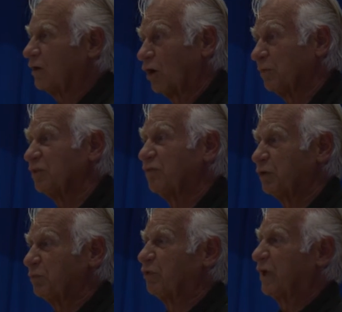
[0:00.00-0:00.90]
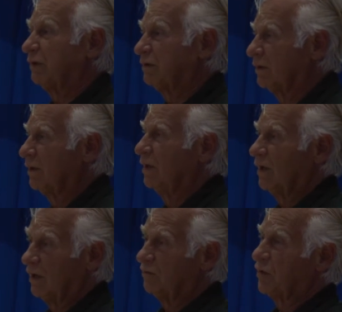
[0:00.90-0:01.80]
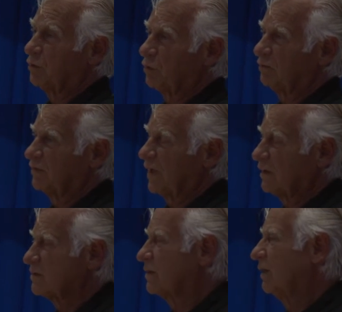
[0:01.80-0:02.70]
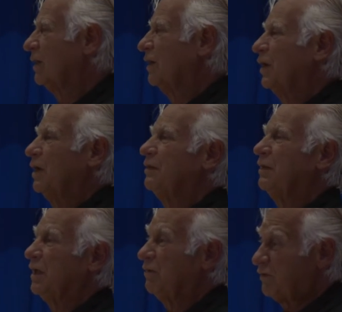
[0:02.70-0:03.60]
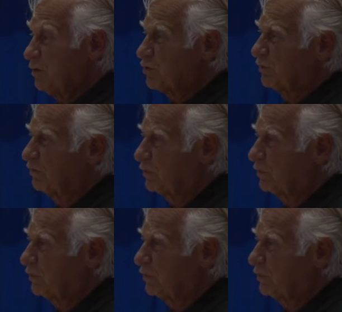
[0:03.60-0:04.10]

the carbon footprint of the cornflakes. The Future